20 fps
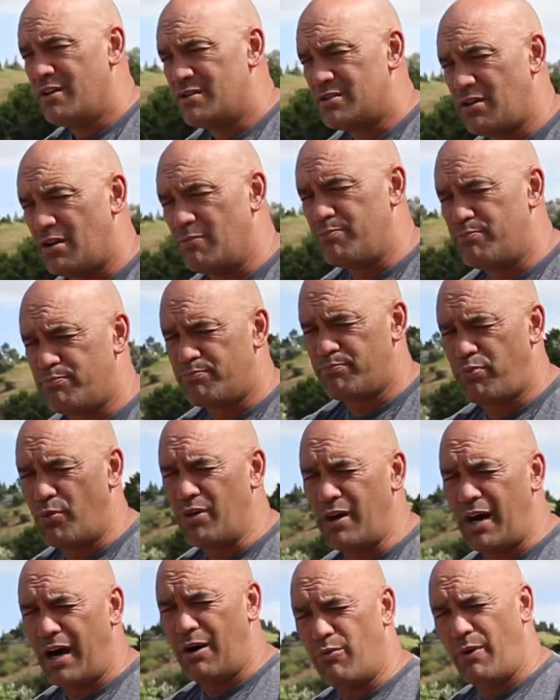So
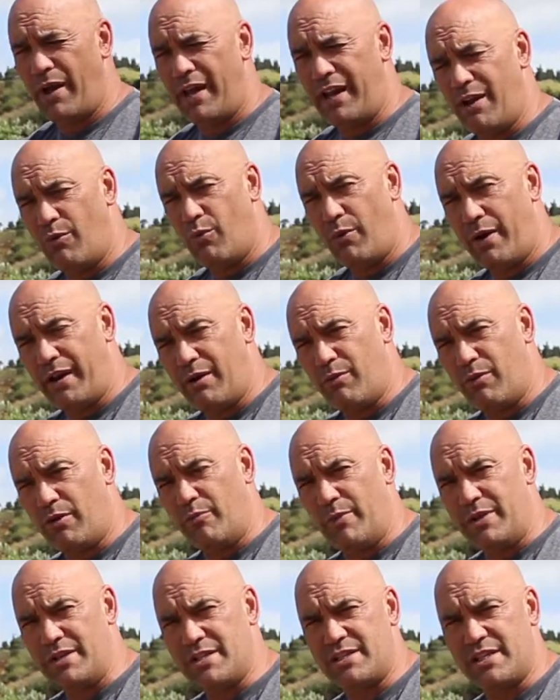punga were,
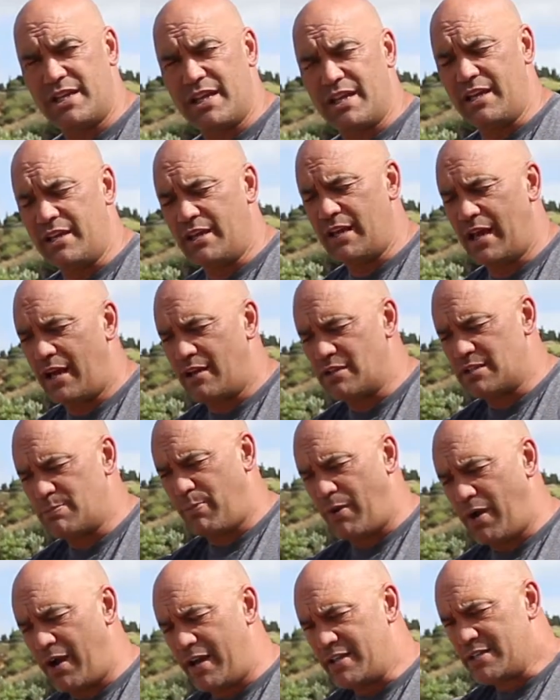when we see our
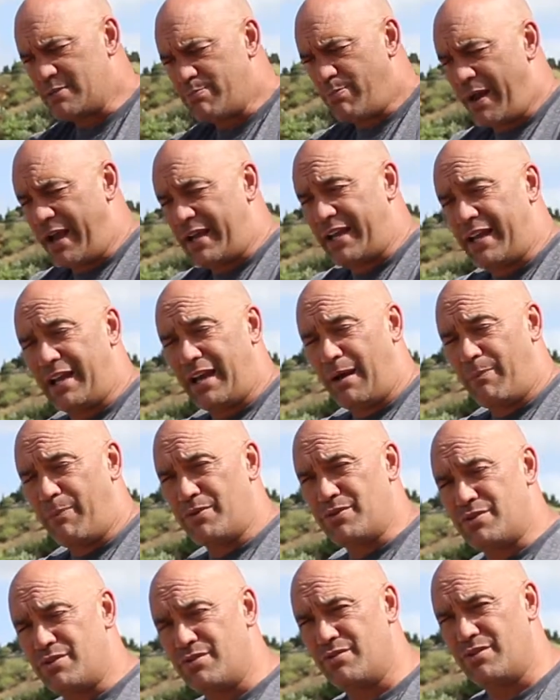spiders backing
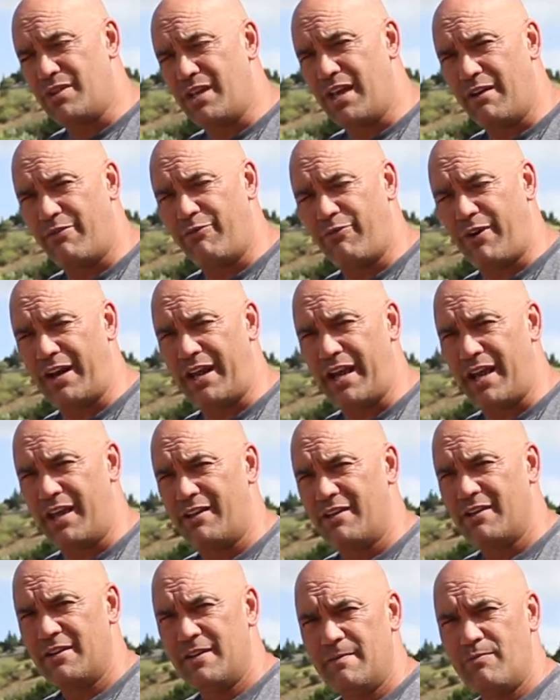up into their
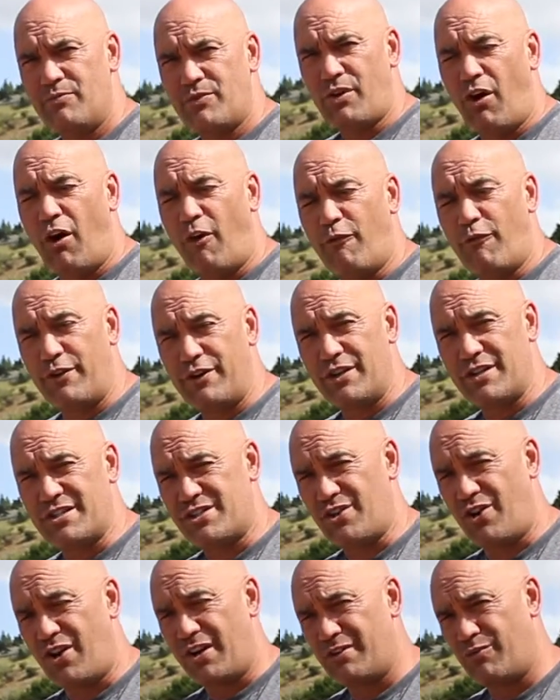whare, often a
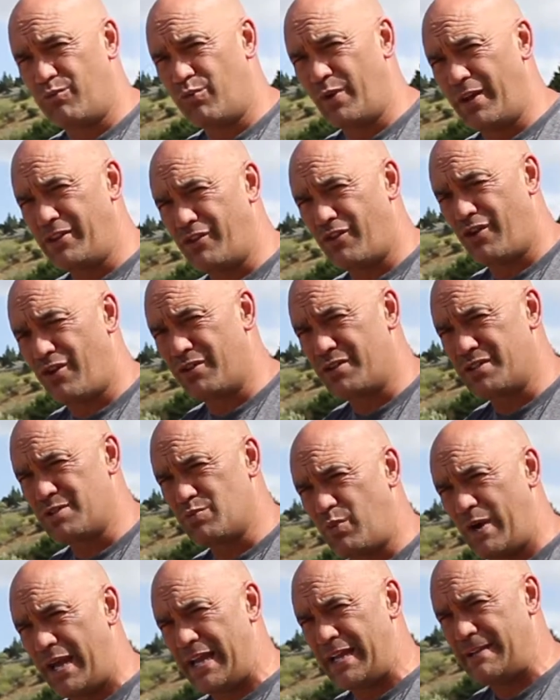sign of weather on
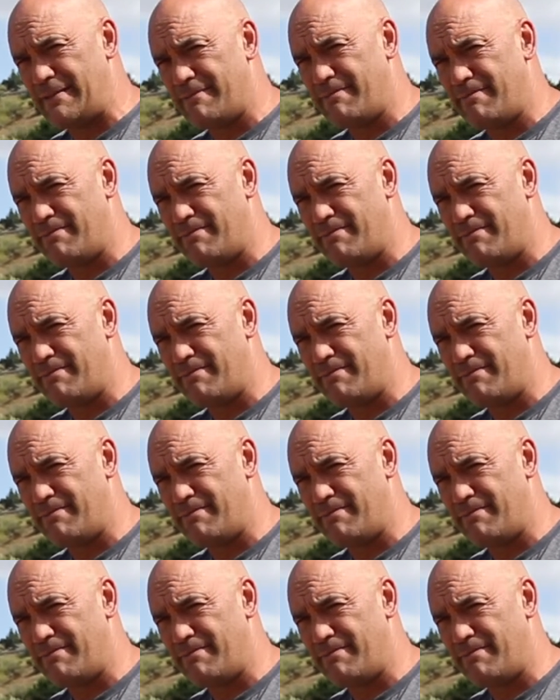its way.